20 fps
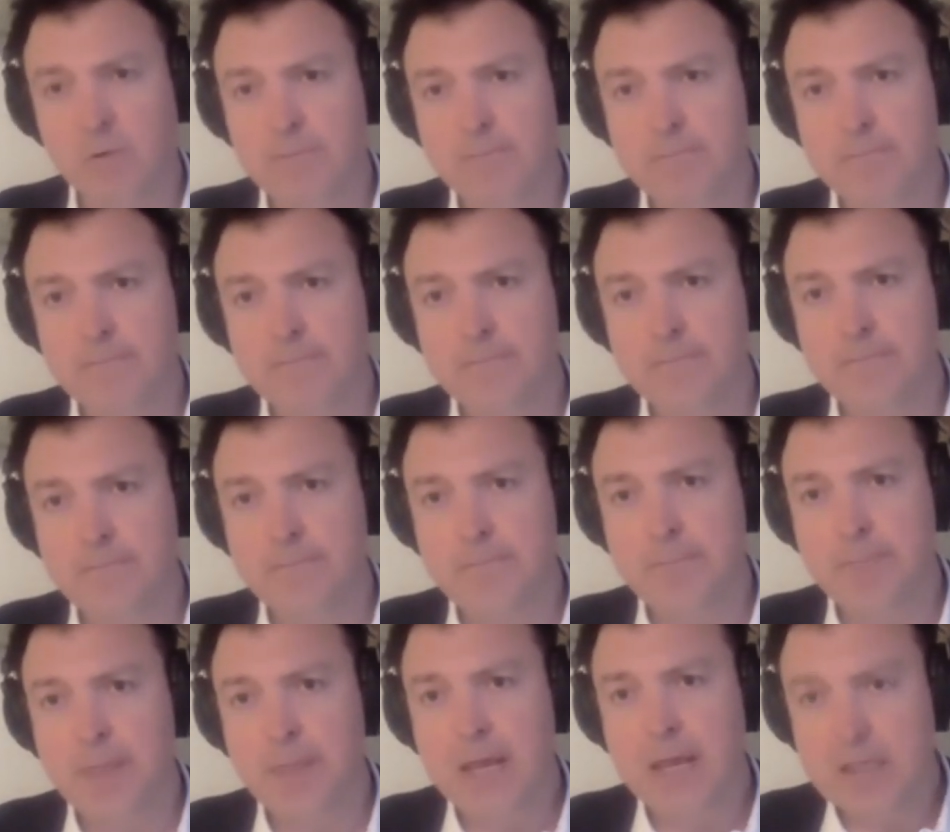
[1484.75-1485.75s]
It
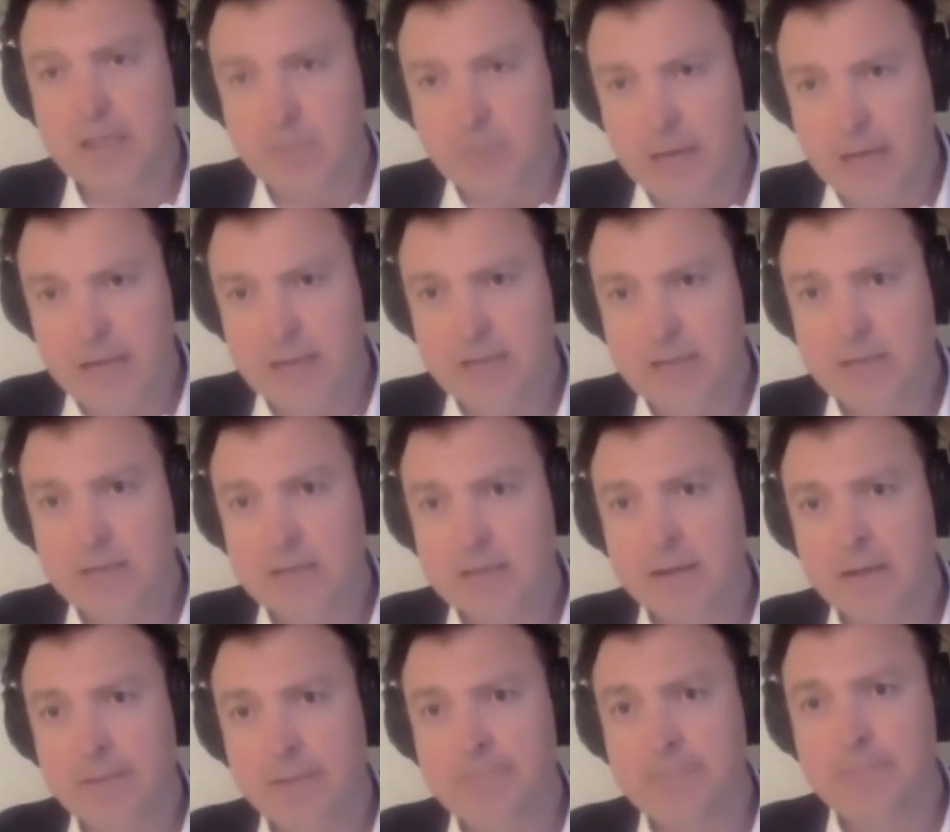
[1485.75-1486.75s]
depends on
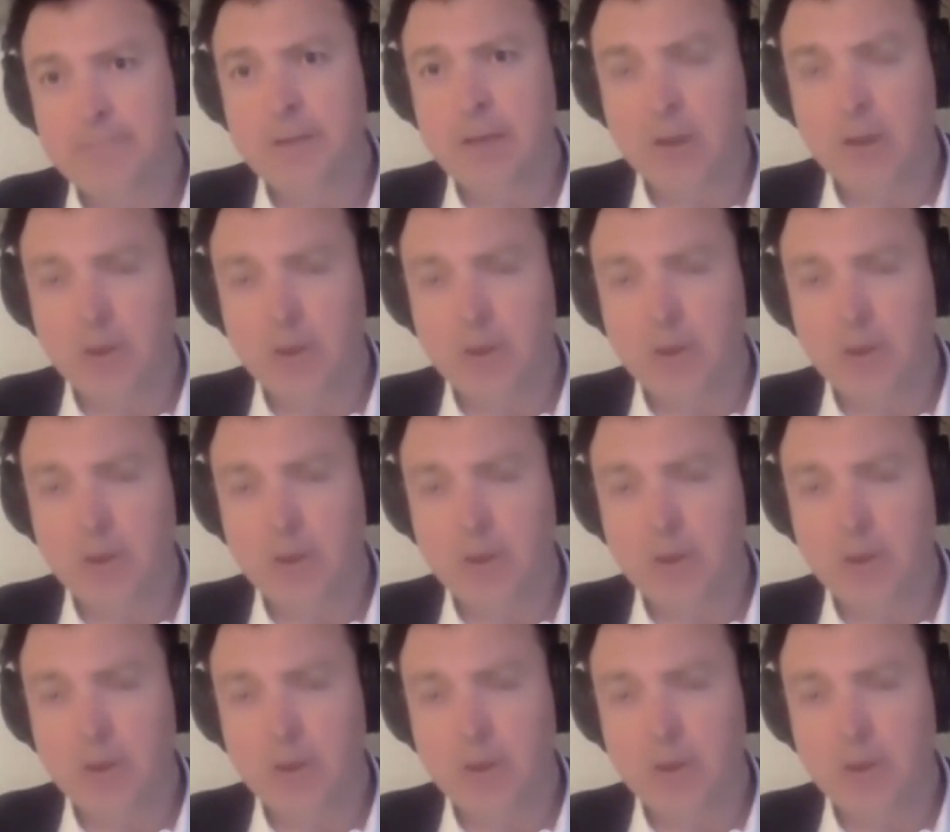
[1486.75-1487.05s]
you and me.